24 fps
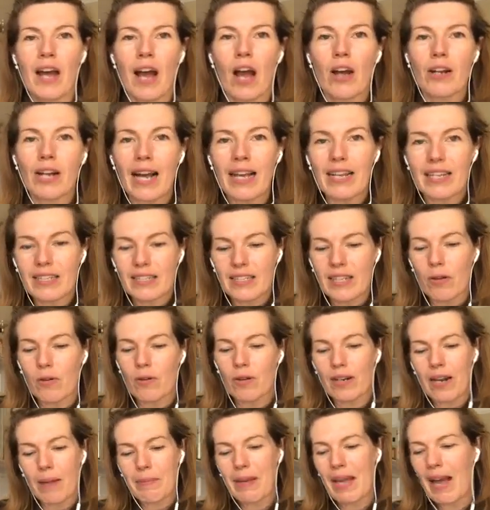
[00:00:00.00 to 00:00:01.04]
Okay, so
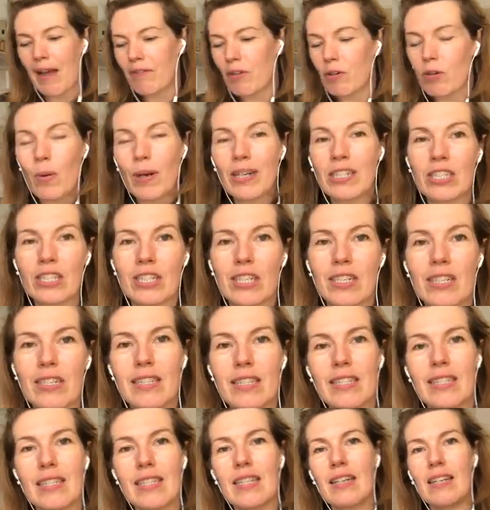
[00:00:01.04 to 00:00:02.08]
let me have your
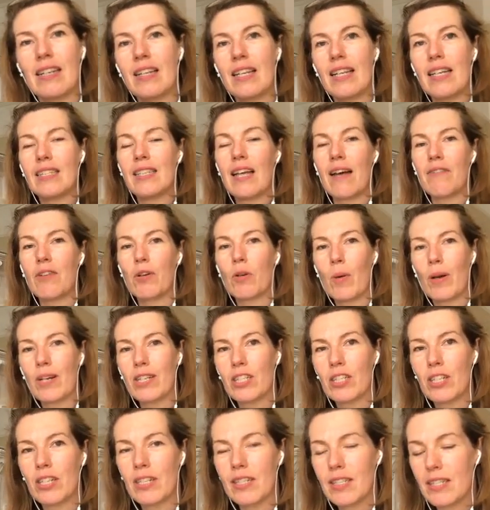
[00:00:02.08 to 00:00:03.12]
questions. Let's have your
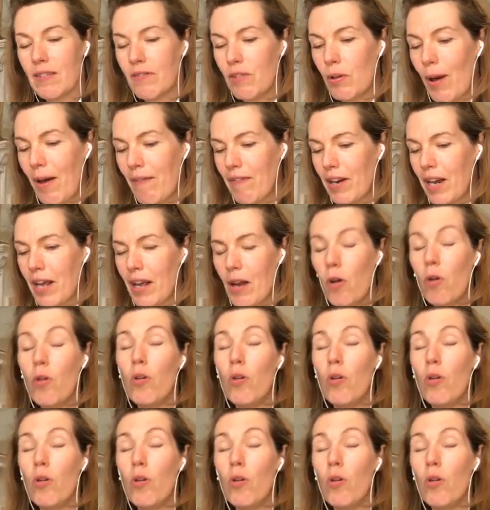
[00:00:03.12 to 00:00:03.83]
questions if you have any.